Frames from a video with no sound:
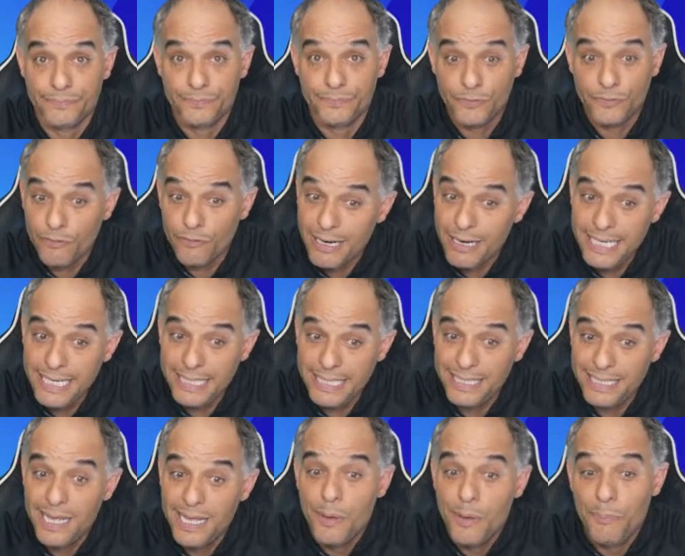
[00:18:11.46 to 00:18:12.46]
Right?
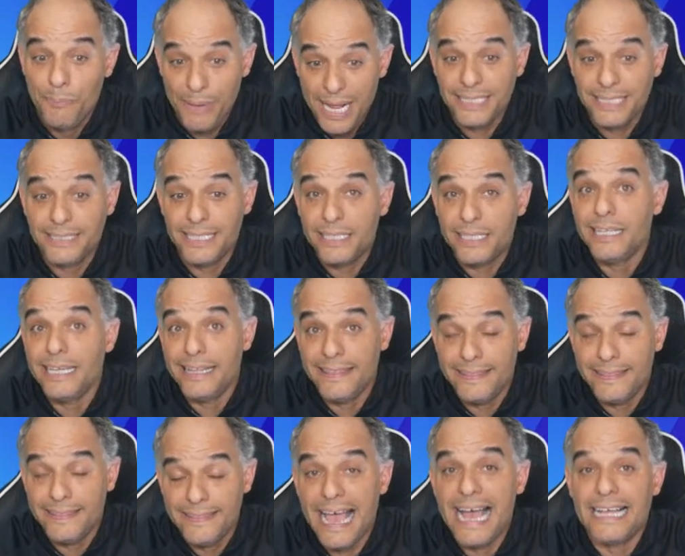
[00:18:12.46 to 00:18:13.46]
Basically,
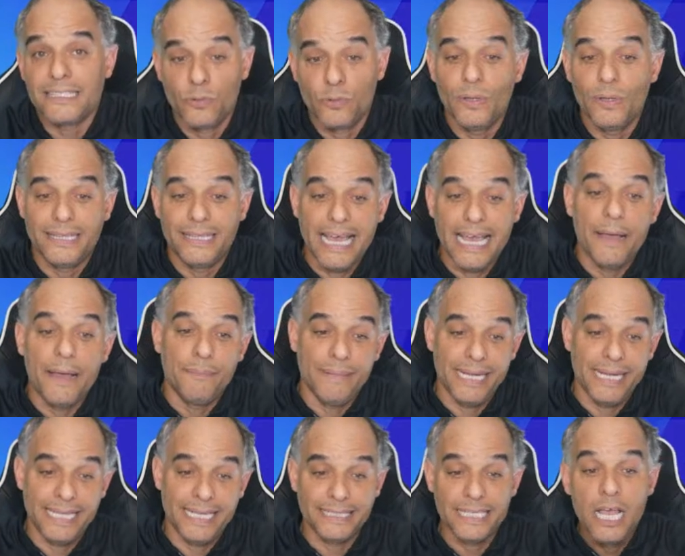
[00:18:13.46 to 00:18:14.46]
that's what that
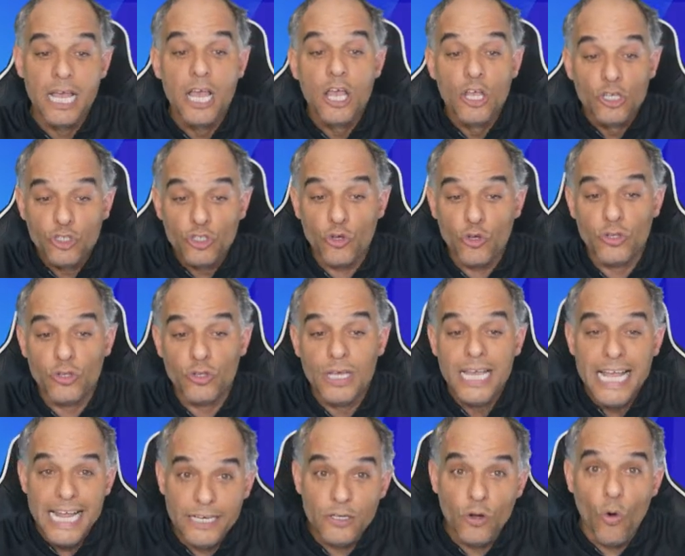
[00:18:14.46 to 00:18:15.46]
means. So
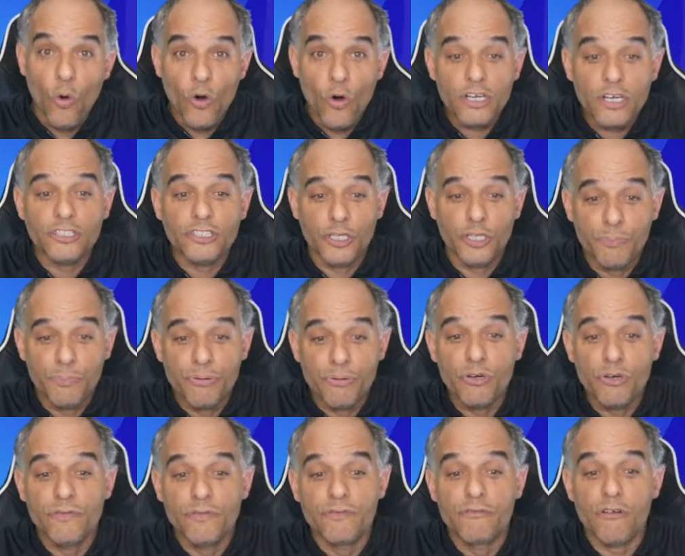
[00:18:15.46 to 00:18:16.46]
in order to
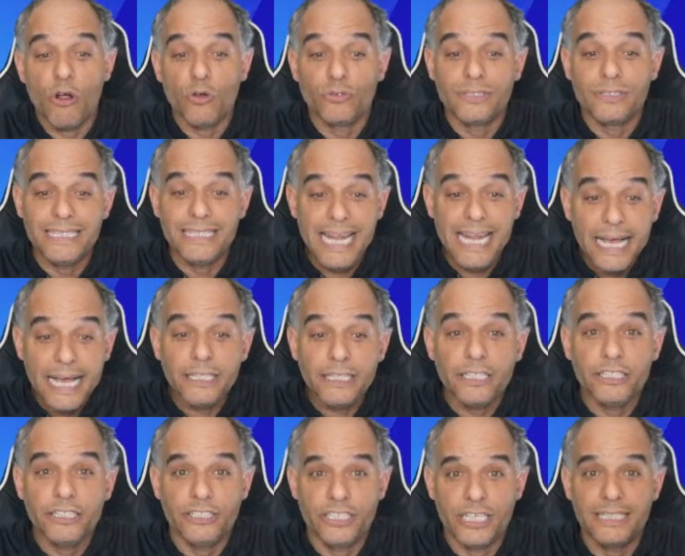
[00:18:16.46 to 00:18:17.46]
prove gross
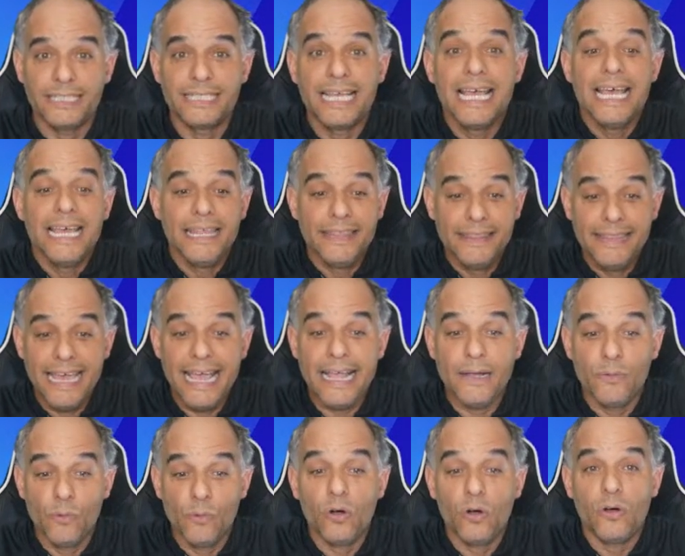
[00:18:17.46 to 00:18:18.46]
negligence, they
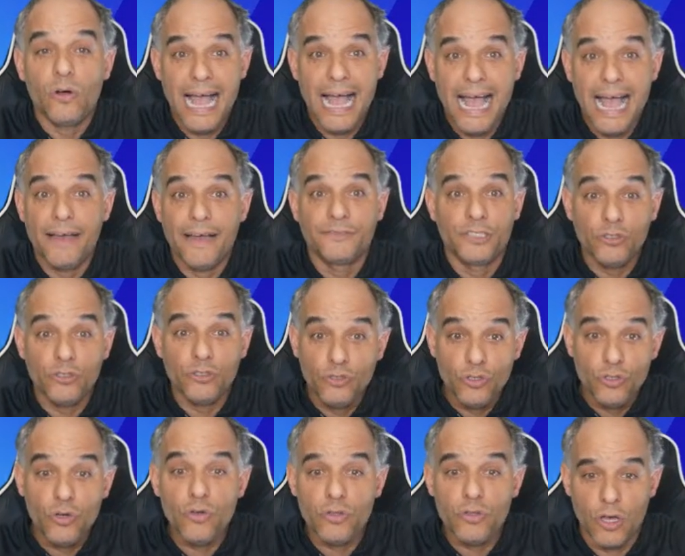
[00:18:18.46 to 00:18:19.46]
will have to
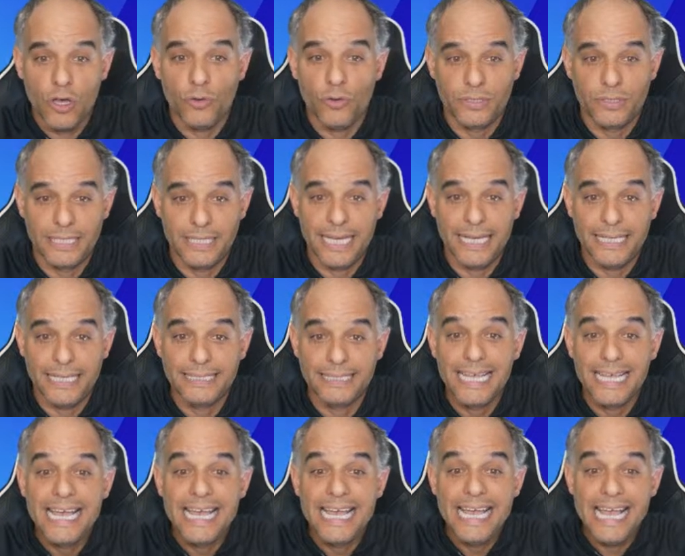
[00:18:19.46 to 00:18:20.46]
do those things,
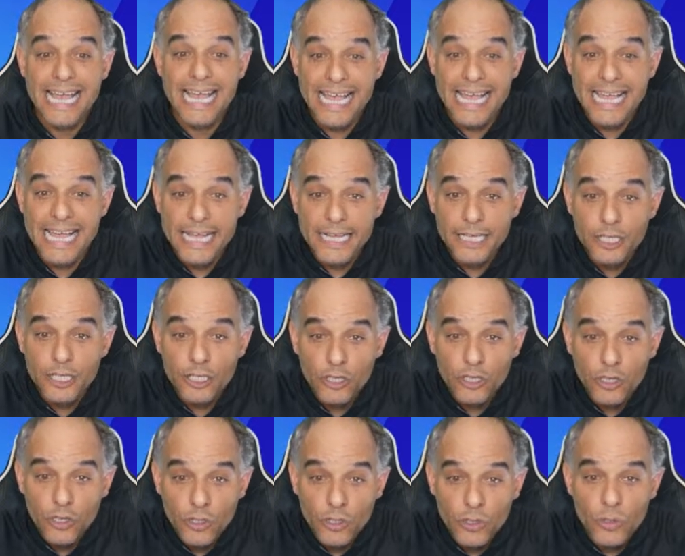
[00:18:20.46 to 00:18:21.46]

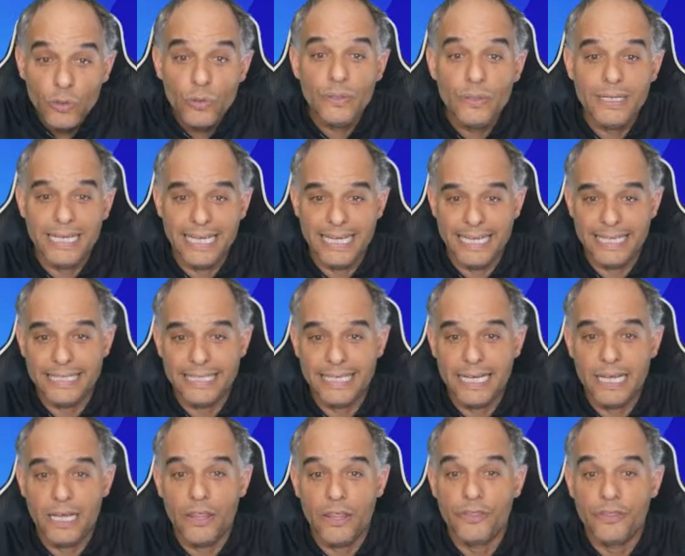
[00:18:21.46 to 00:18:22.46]
including
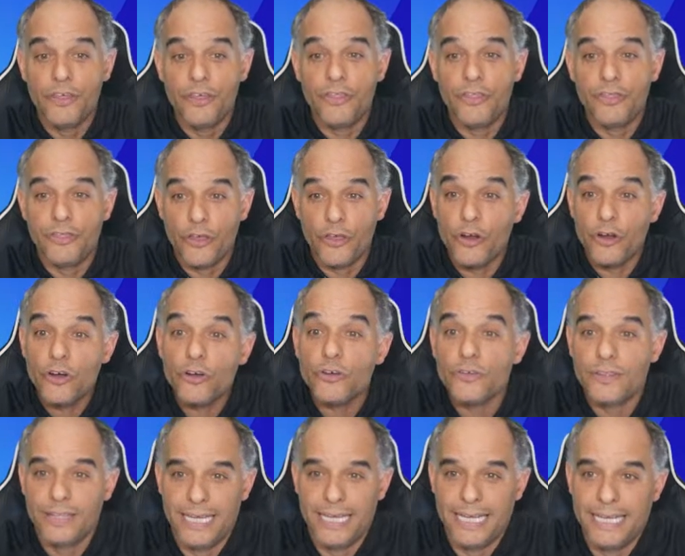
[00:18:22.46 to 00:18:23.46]
the third
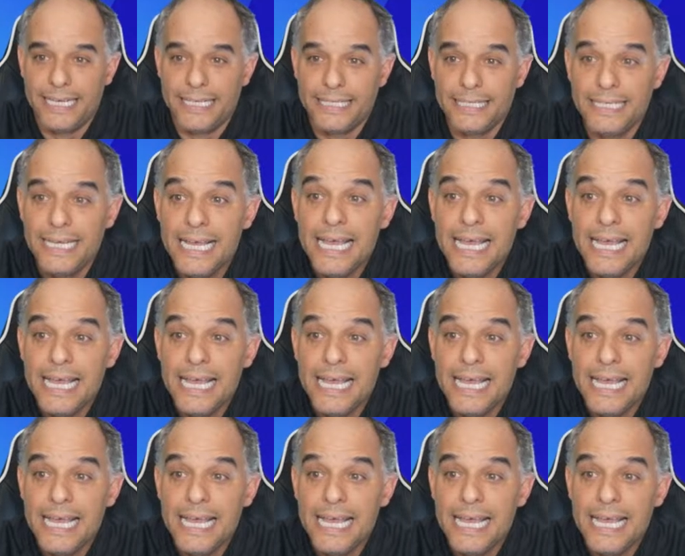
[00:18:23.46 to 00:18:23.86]
thing,